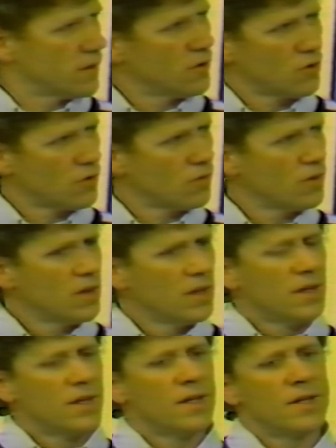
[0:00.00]

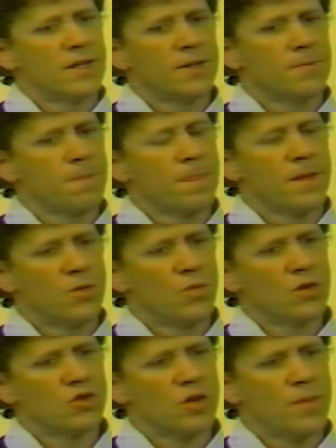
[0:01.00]
in
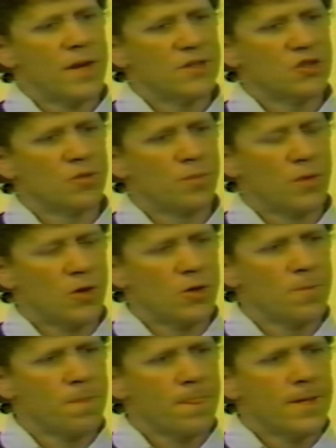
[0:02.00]
wheelchair
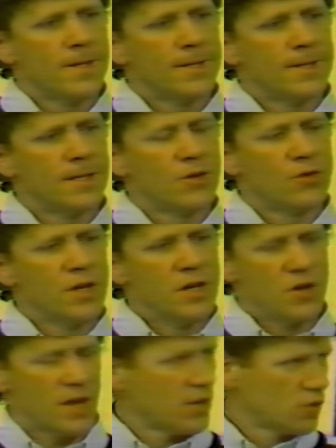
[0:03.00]
basketball, under
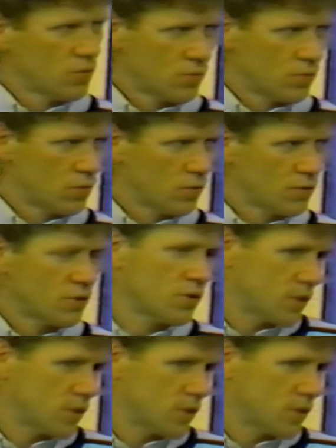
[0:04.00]
international rules,